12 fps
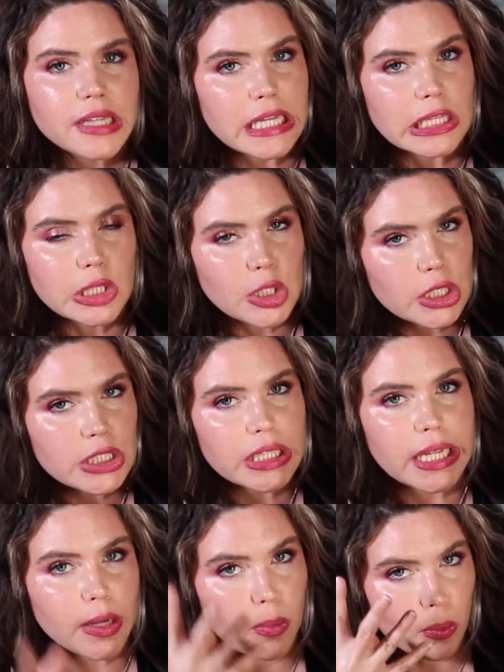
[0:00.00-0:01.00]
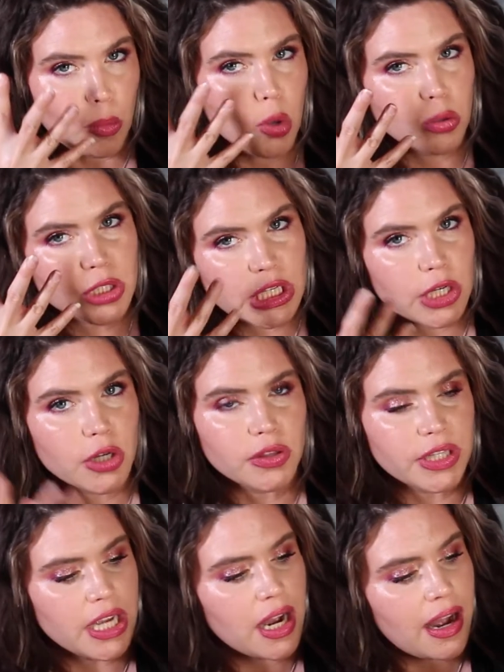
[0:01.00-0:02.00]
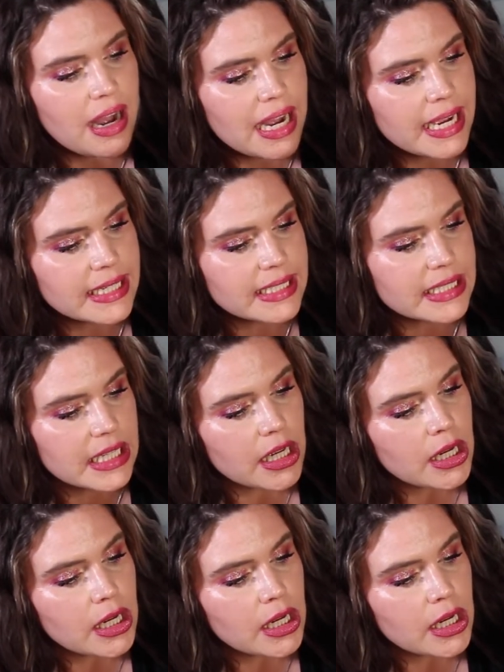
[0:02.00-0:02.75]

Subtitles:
that looks like molten on the eyes.